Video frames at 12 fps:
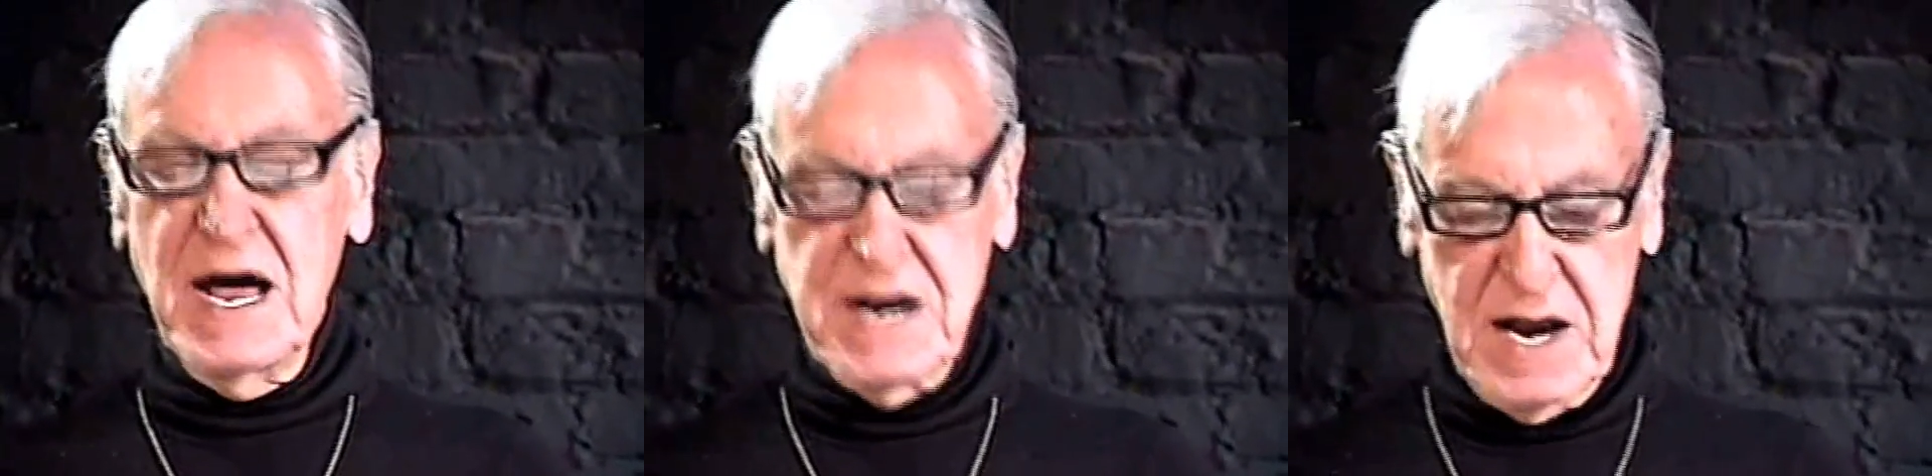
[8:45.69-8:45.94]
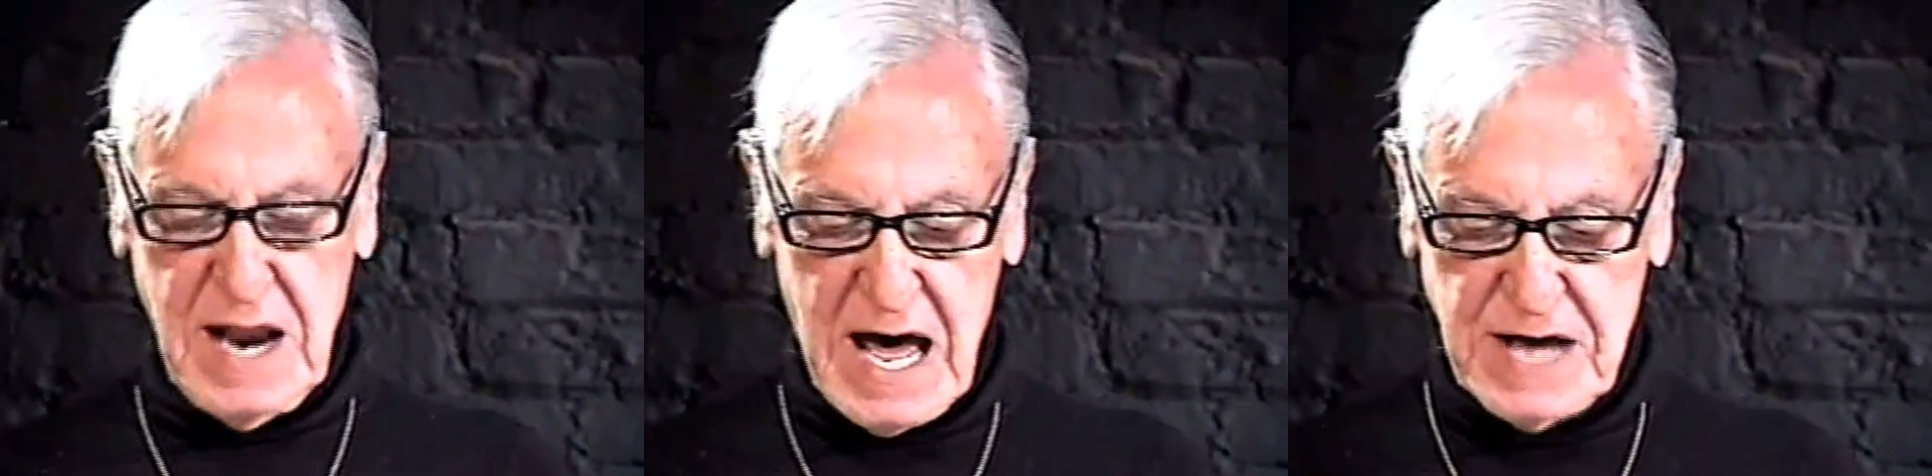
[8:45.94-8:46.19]

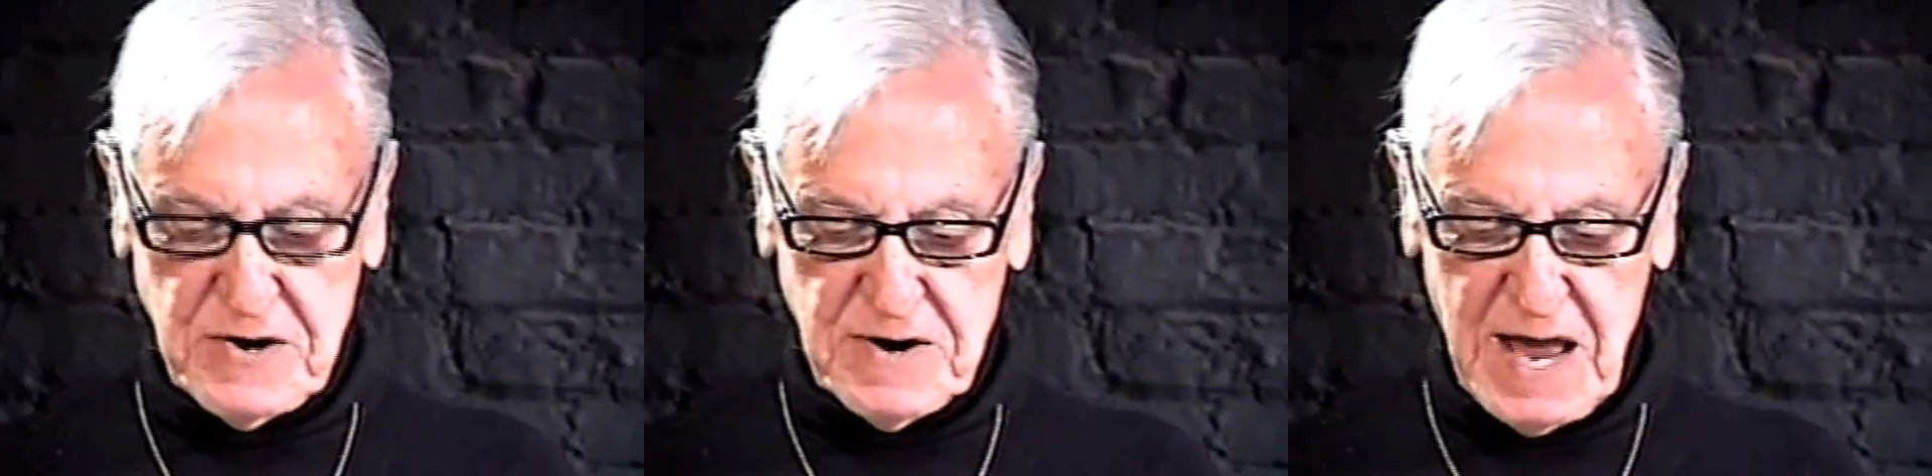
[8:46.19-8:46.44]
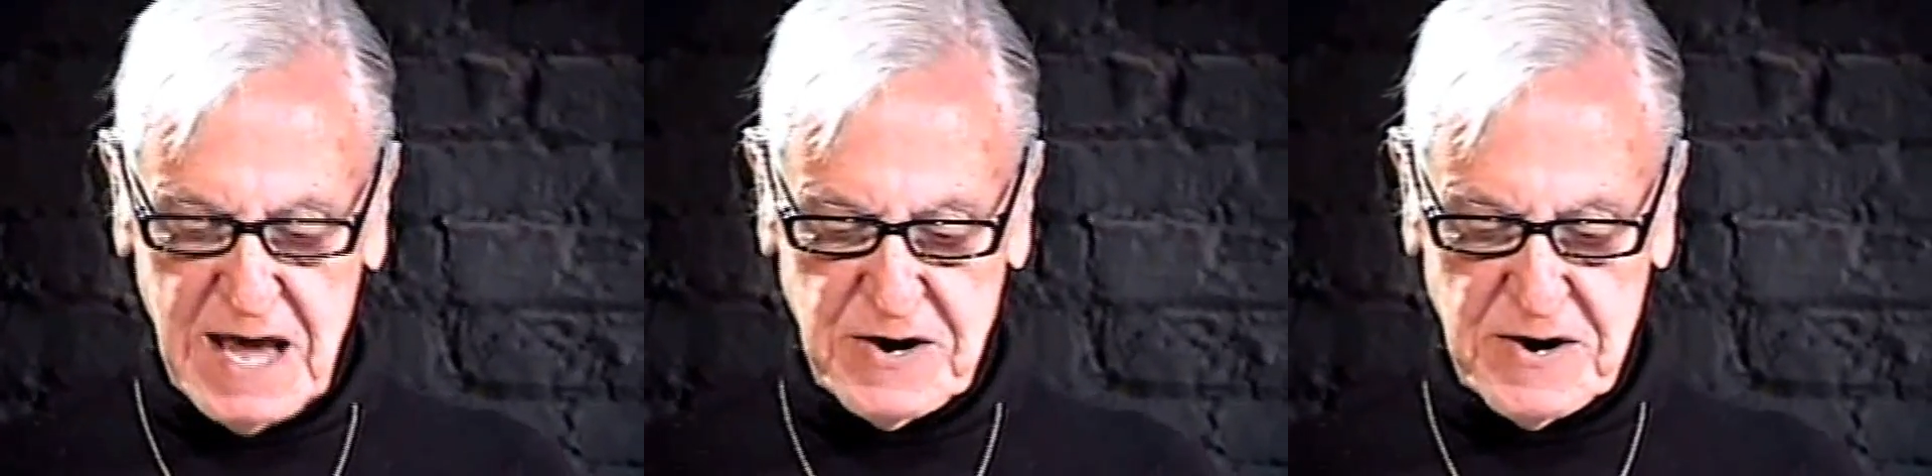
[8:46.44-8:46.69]
and a
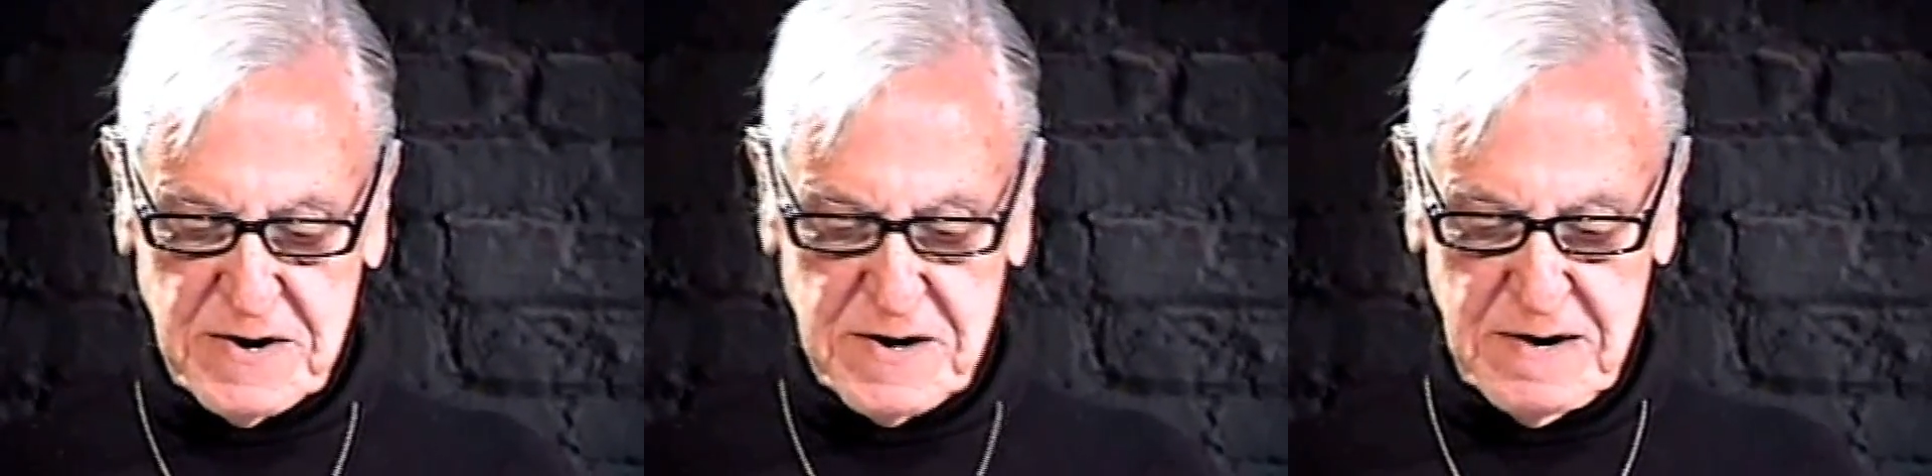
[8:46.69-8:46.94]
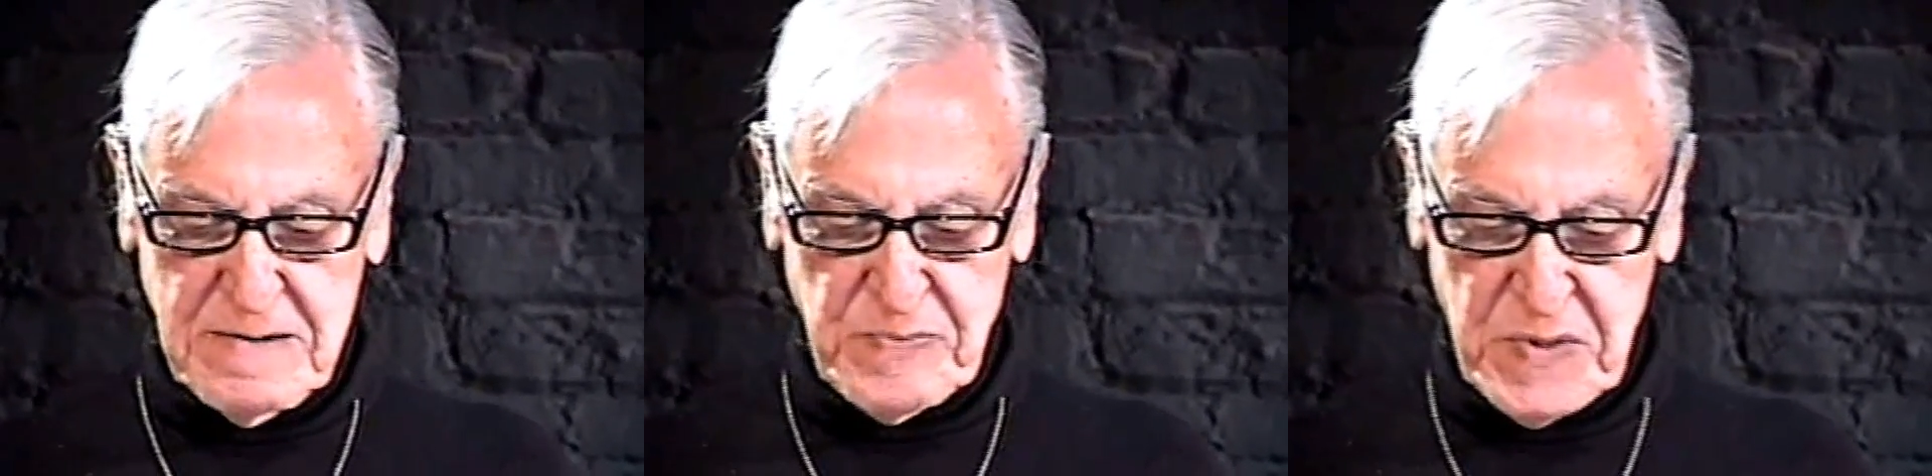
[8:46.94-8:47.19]
lighter
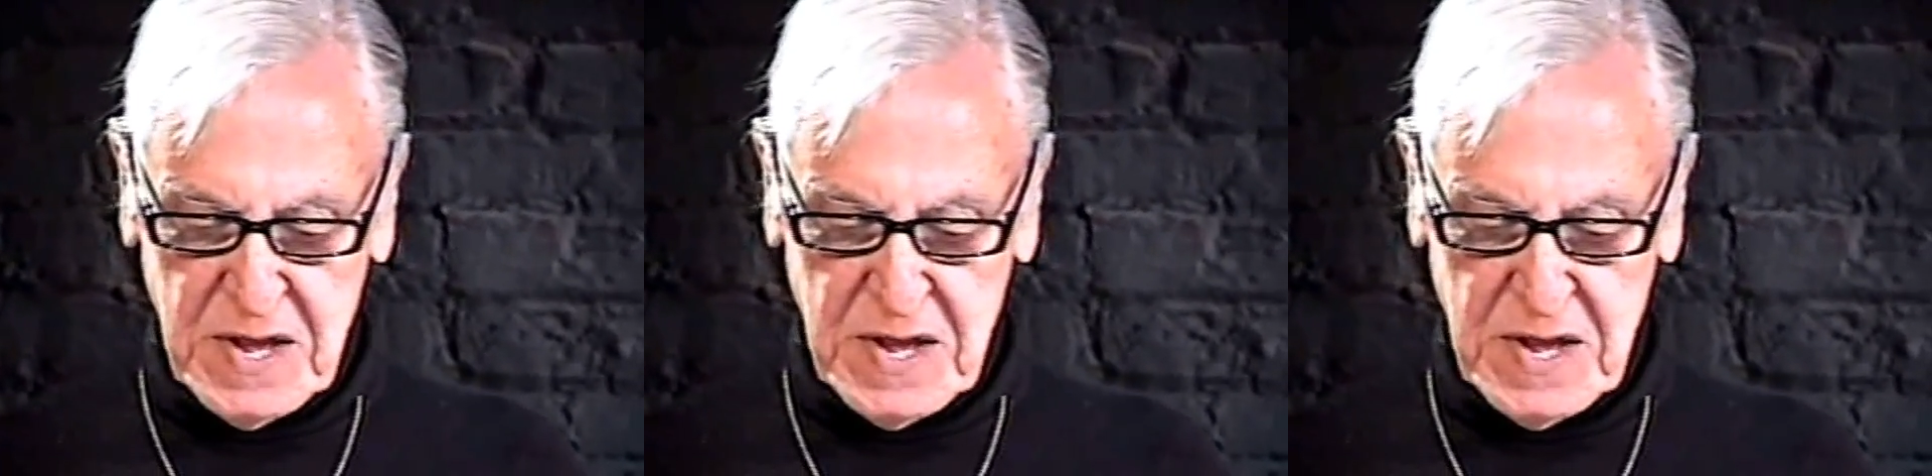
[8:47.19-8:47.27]
later.